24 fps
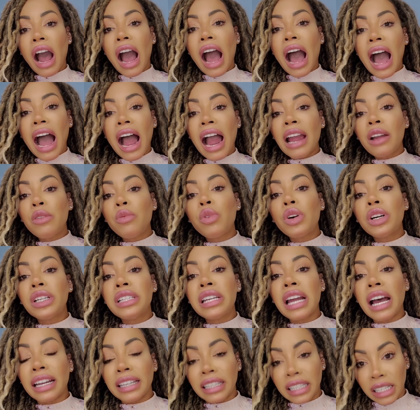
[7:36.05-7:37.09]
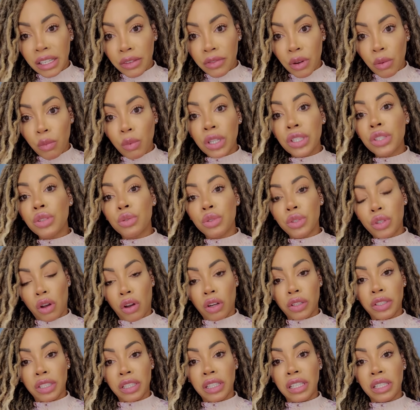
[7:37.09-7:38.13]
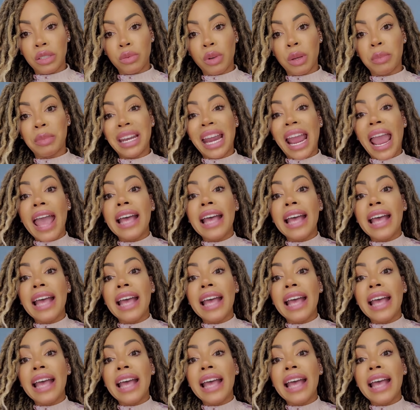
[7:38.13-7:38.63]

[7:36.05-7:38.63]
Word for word: I would not even want to talk to these women